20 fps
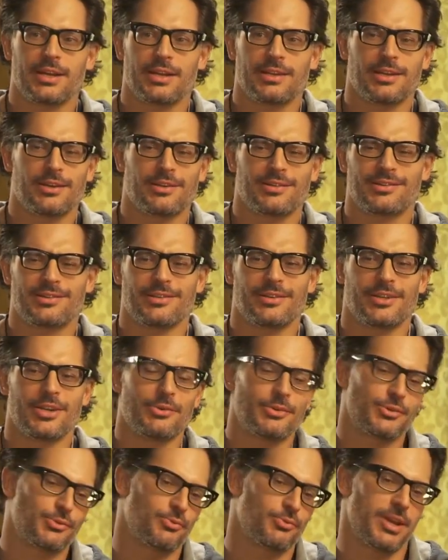And then also, you
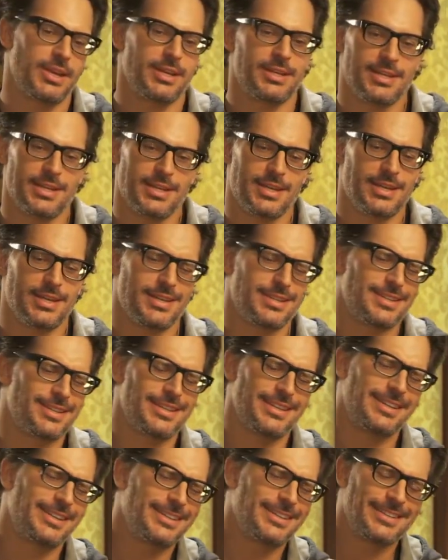know, his Reiki
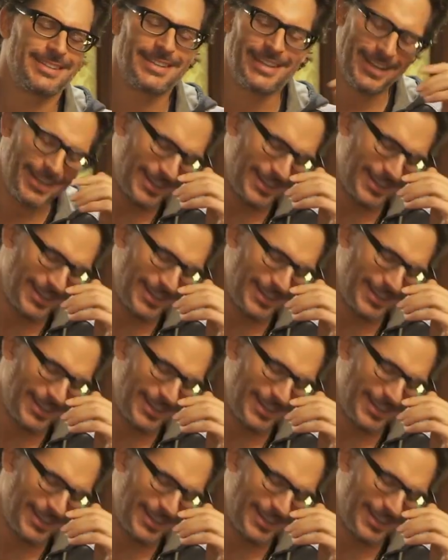healing, and